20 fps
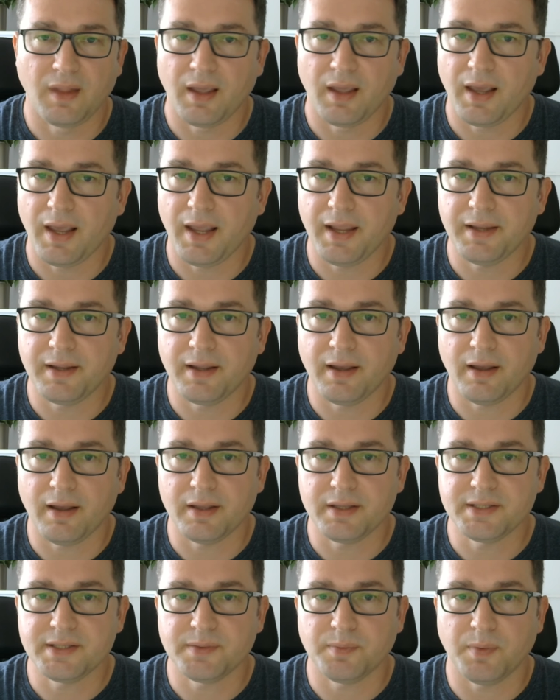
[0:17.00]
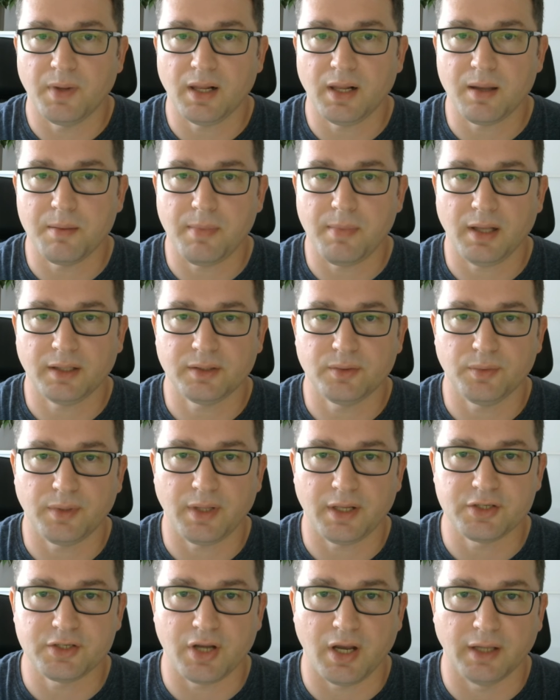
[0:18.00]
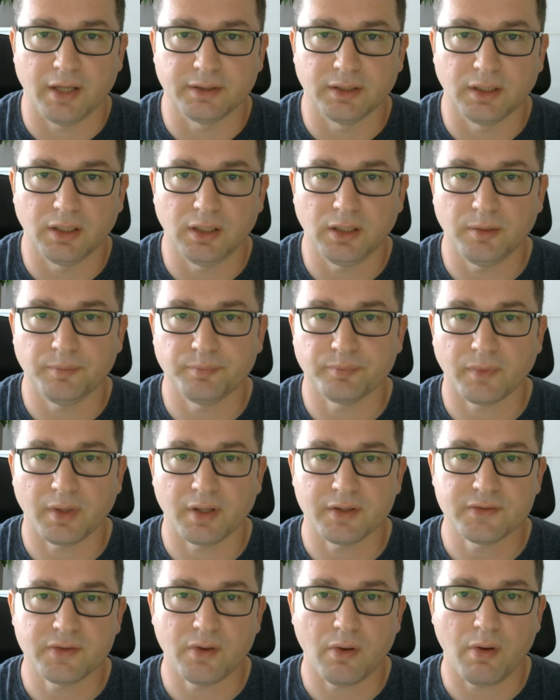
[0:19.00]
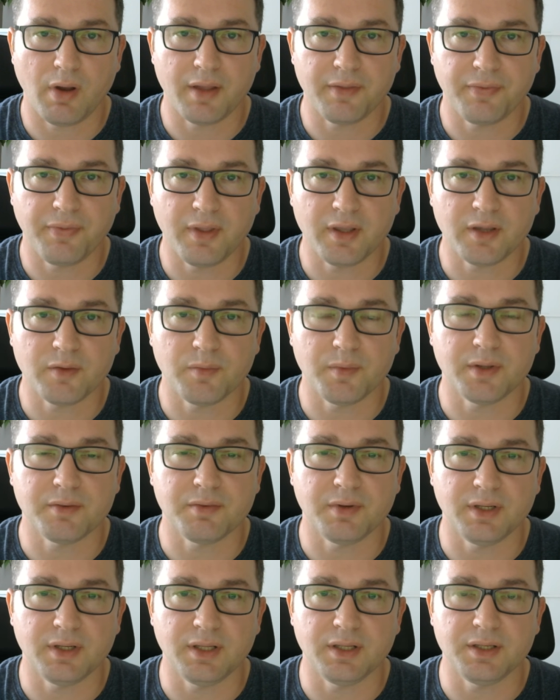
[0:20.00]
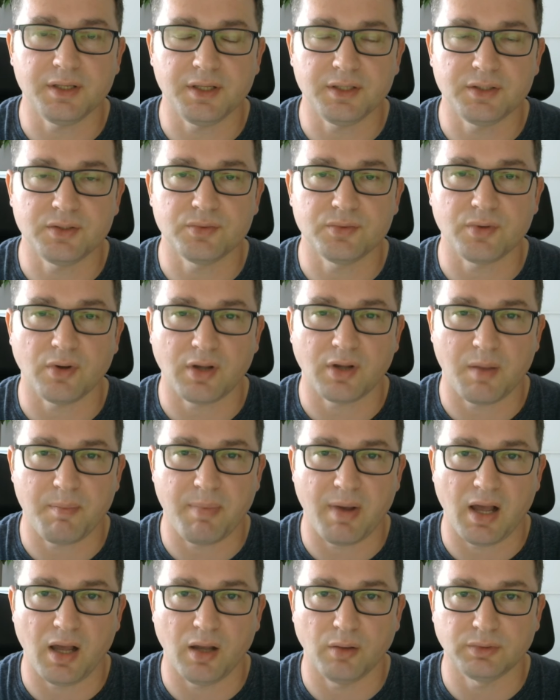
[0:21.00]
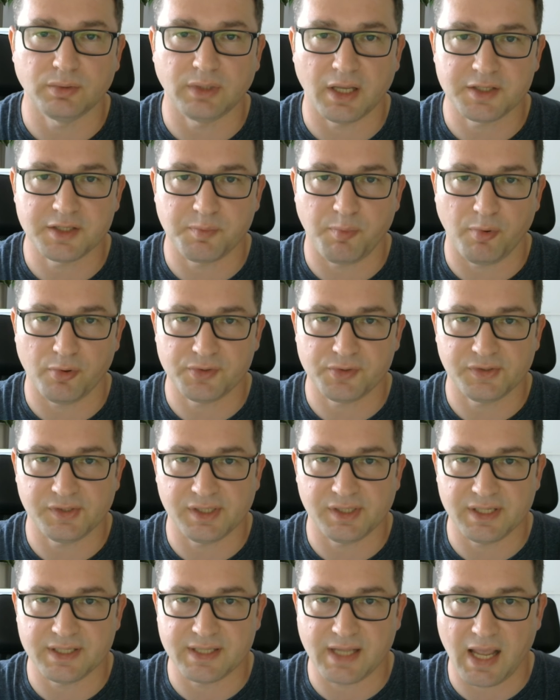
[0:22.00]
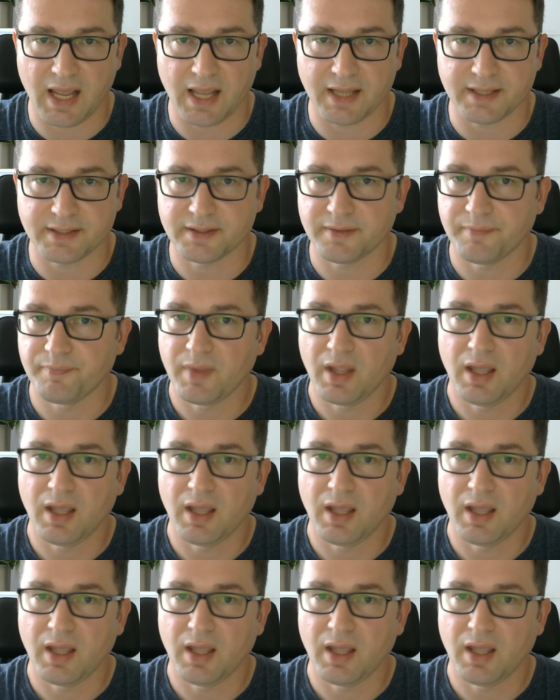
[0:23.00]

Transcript: Hey guys, welcome back to the channel. So I think we really need to talk about Xbox Series S.